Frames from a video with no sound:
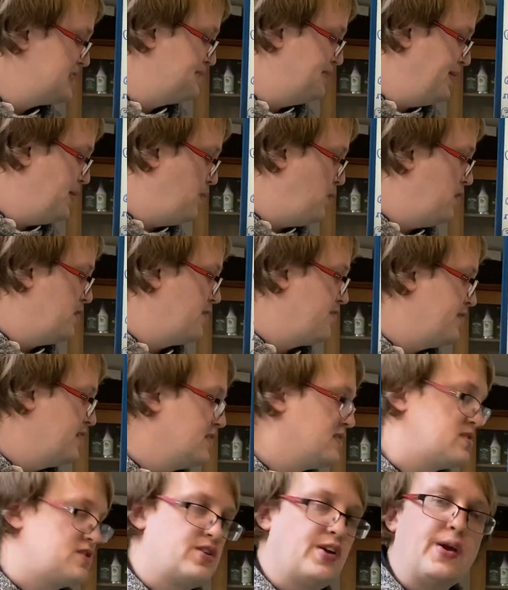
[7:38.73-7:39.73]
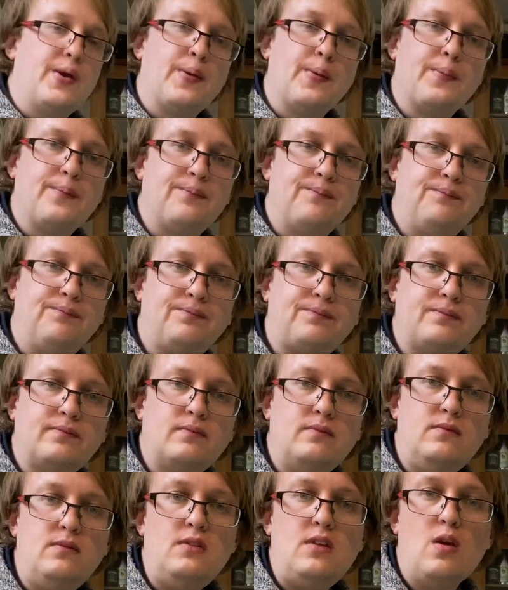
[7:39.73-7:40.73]
be one of these two.
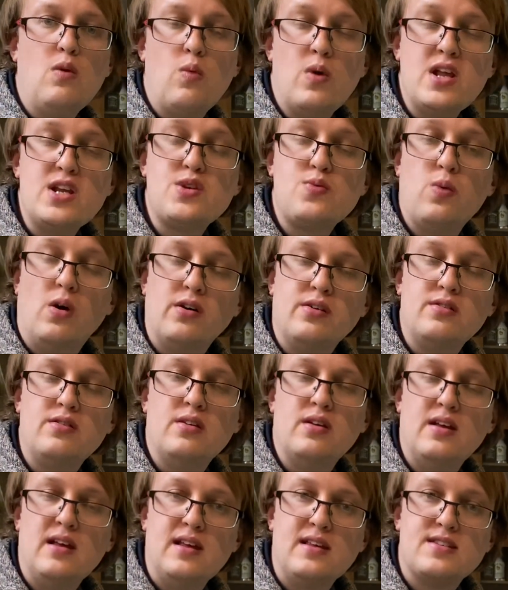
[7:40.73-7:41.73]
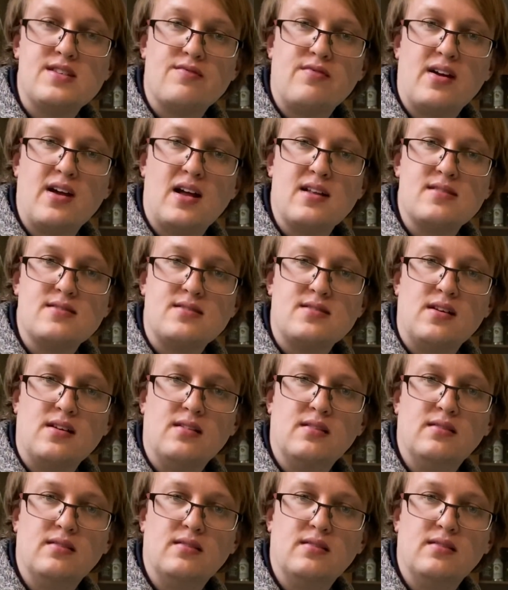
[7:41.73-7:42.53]
Which one is the right answer?